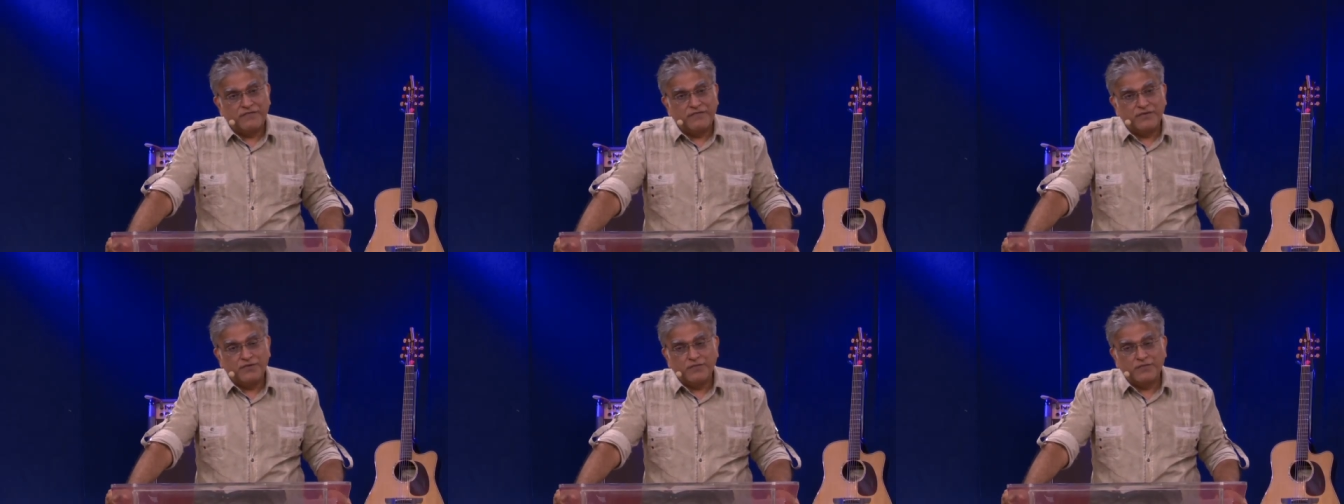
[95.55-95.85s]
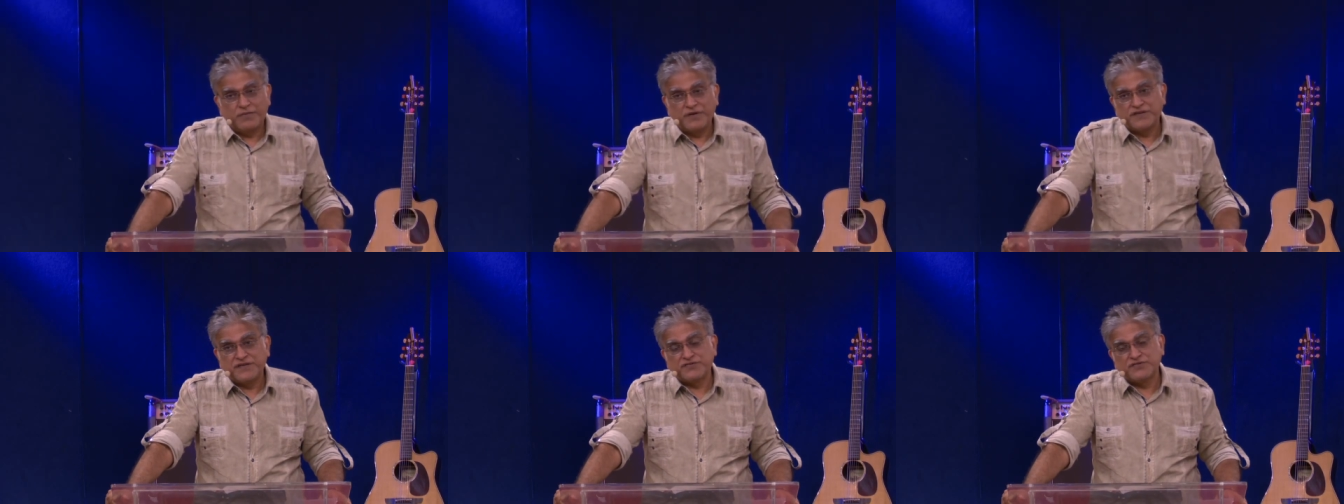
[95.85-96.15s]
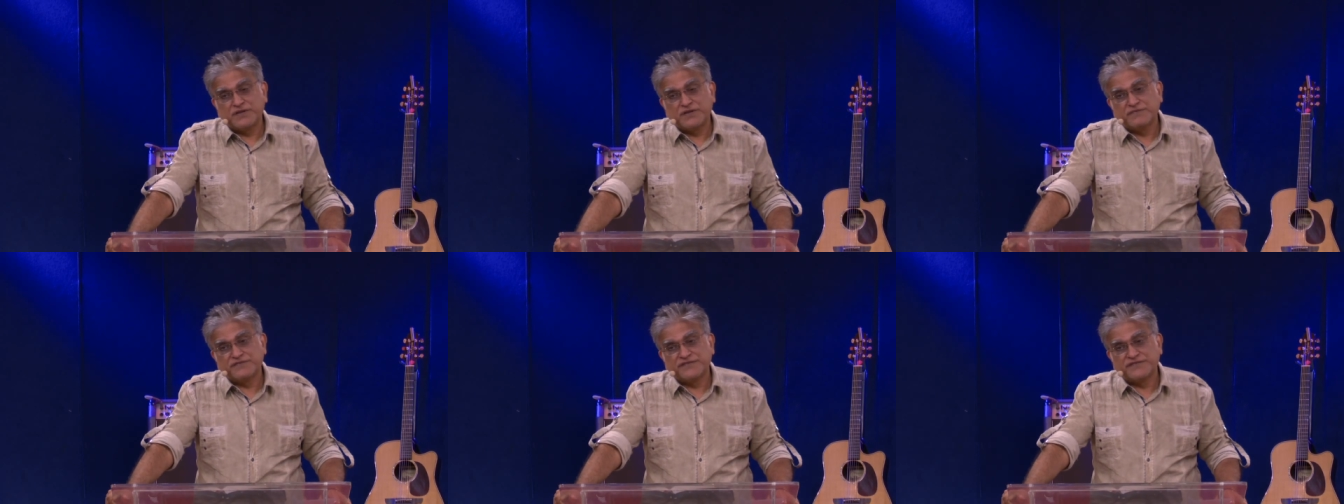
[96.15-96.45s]
we don't preach to
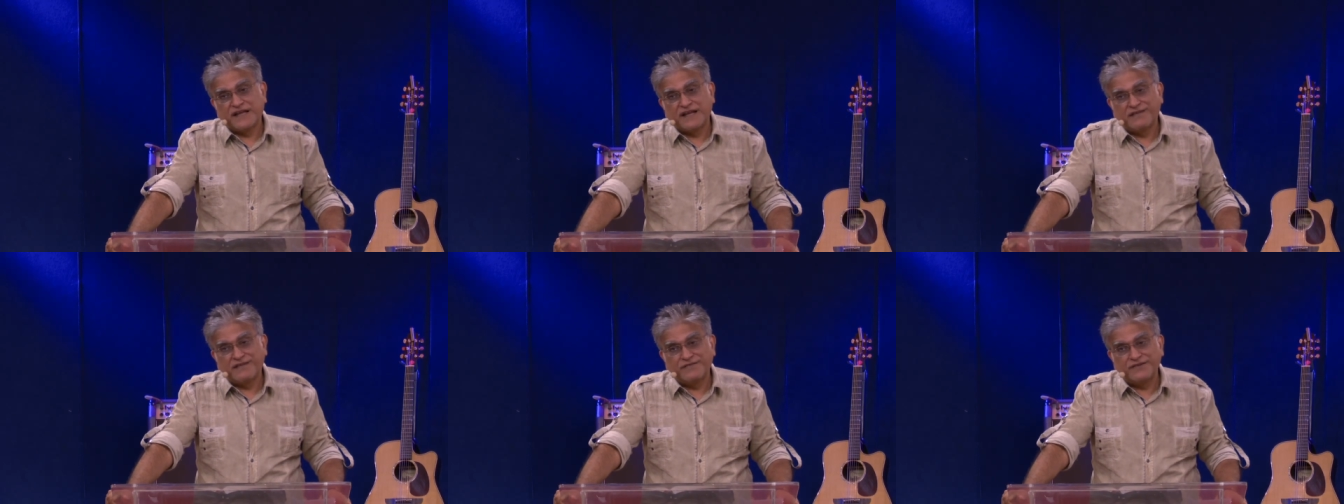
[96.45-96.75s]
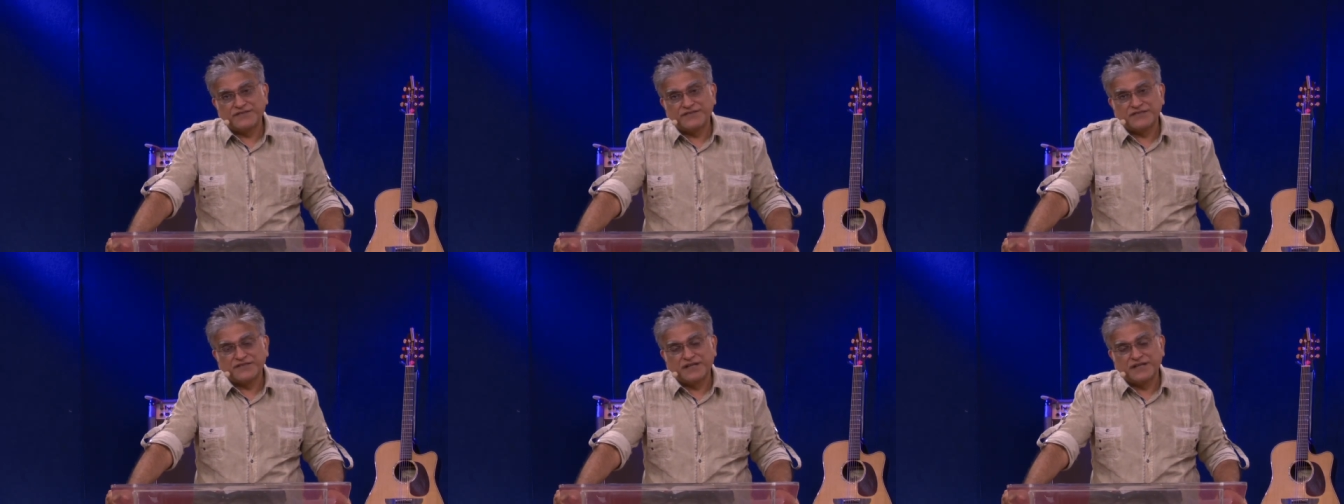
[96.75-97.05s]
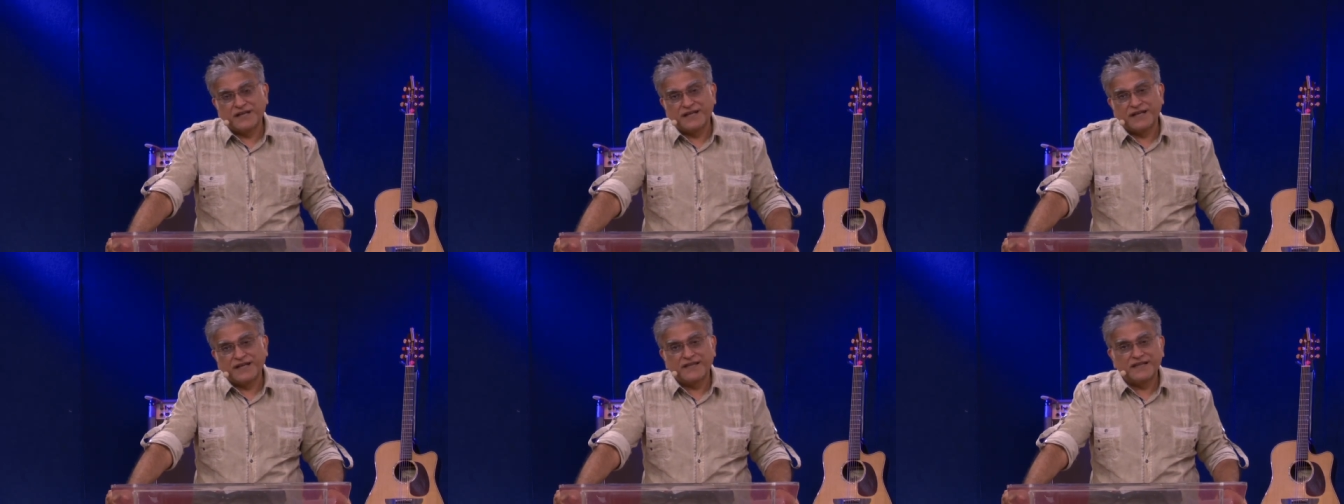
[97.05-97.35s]
them salvation
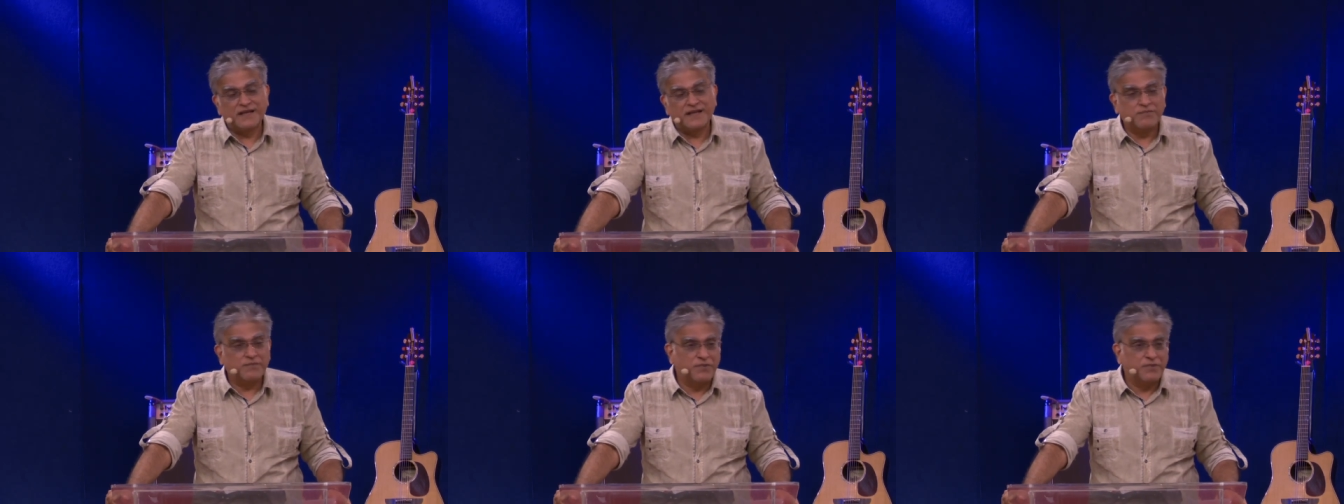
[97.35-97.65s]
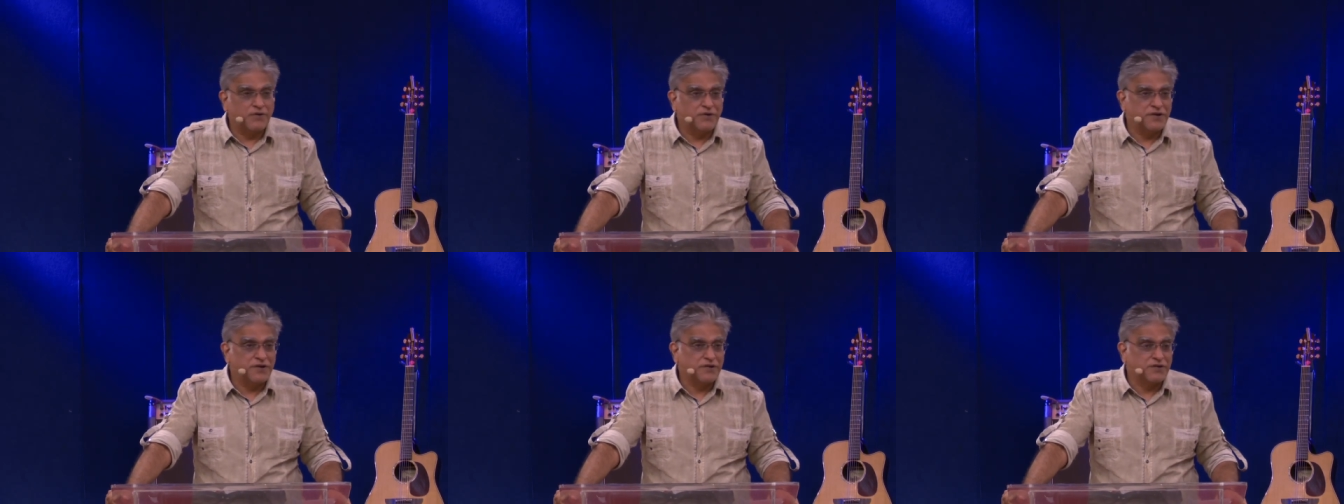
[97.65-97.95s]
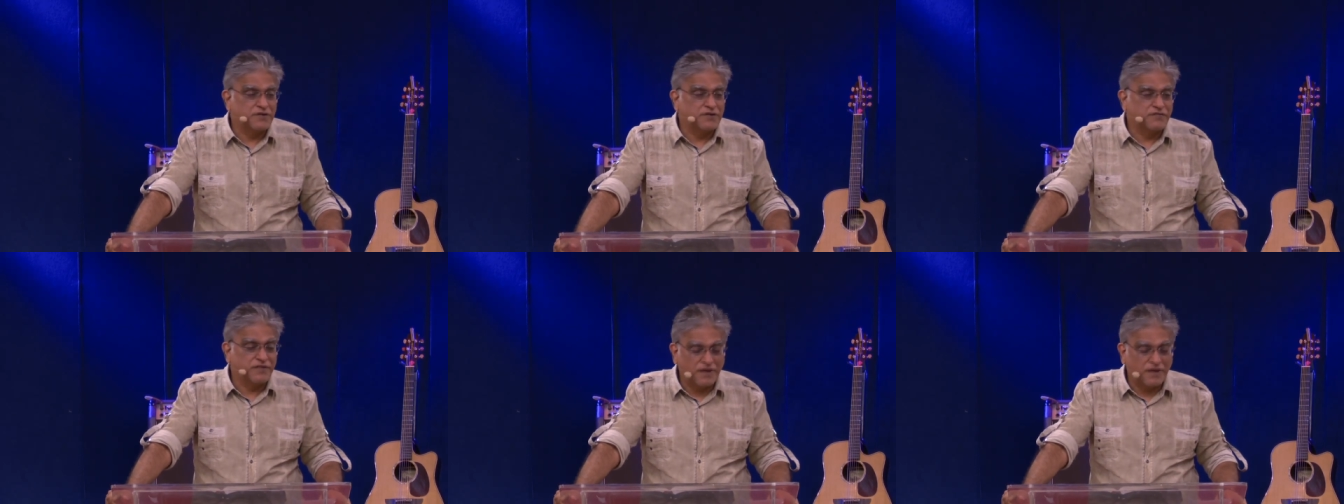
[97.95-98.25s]
and get them born into
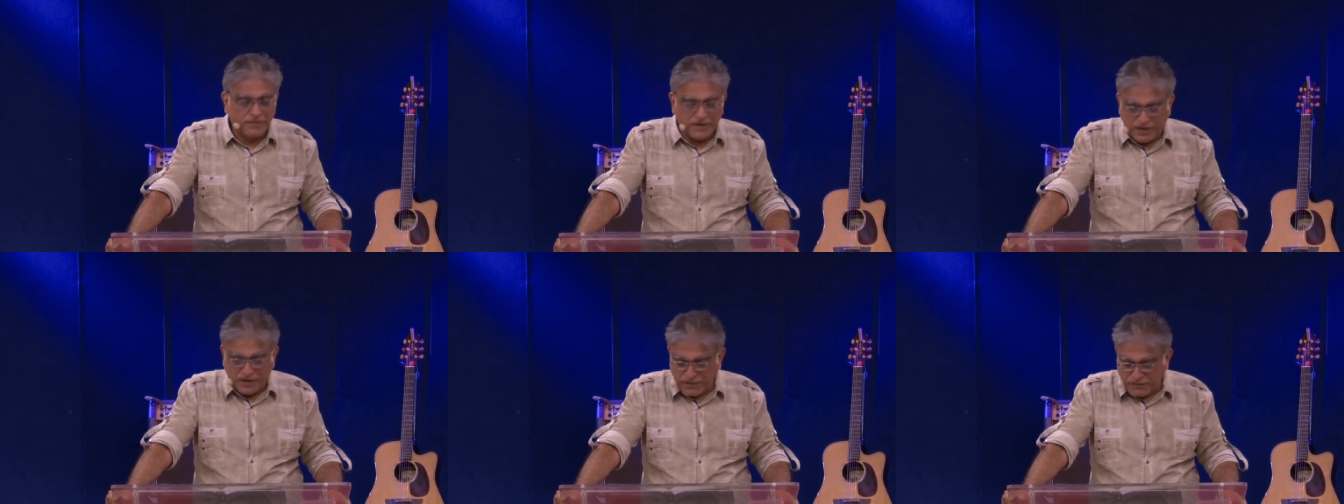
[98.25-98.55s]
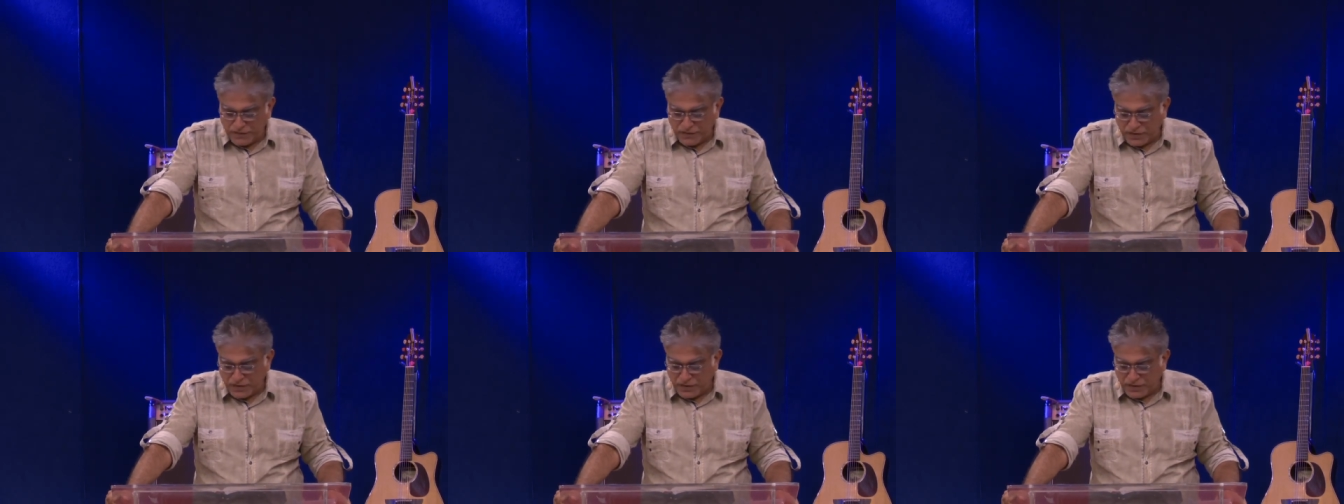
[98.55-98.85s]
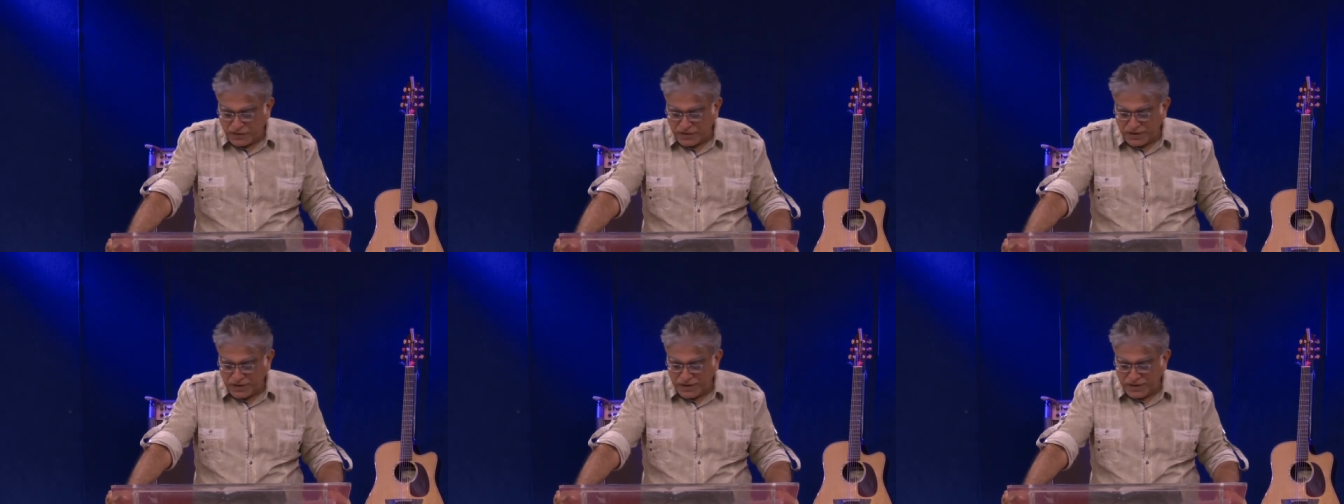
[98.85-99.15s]
the family of
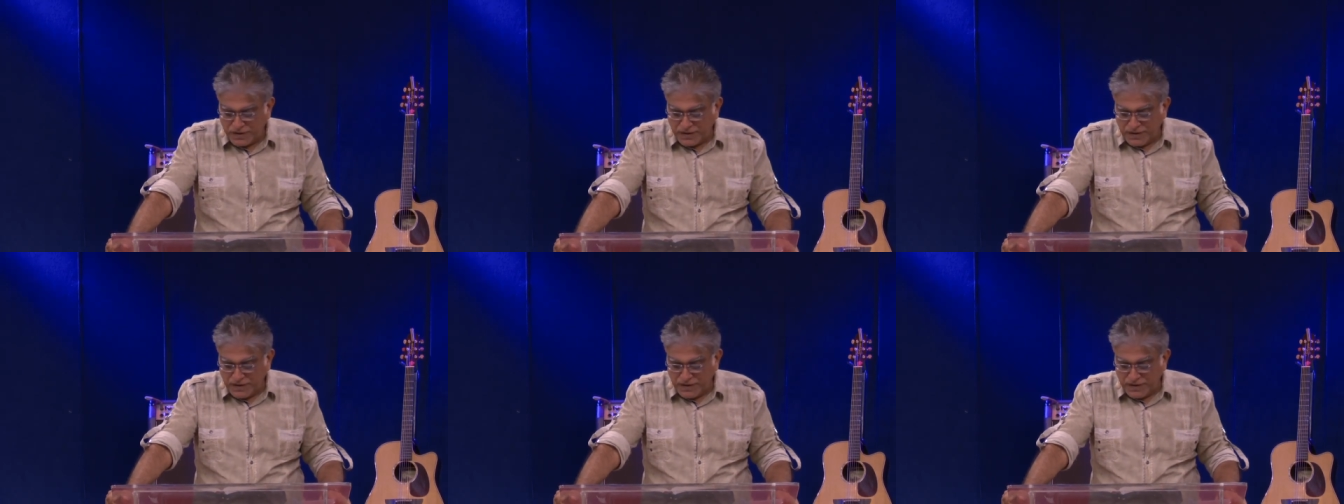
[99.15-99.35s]
God,